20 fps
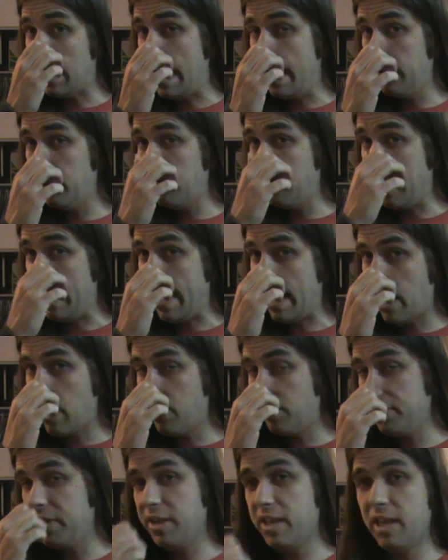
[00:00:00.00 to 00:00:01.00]
I don't know
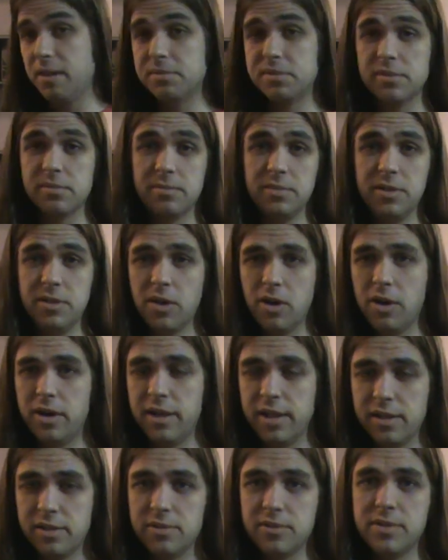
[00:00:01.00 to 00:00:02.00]
how he keeps from
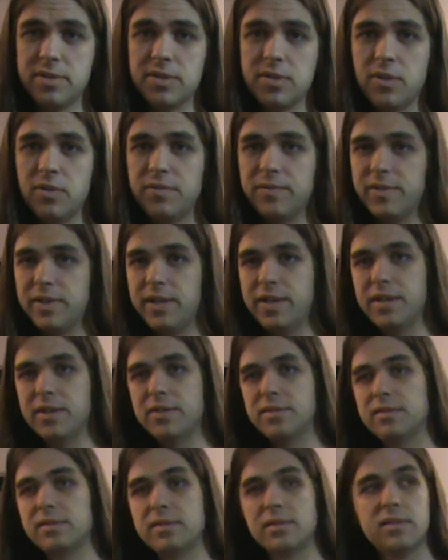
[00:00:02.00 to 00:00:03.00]
yawning through this whole
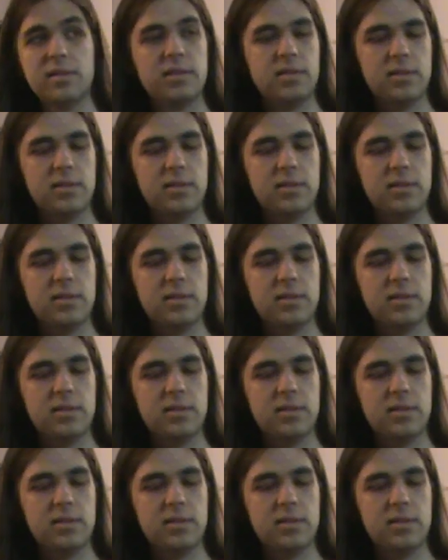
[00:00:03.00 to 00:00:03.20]
videos.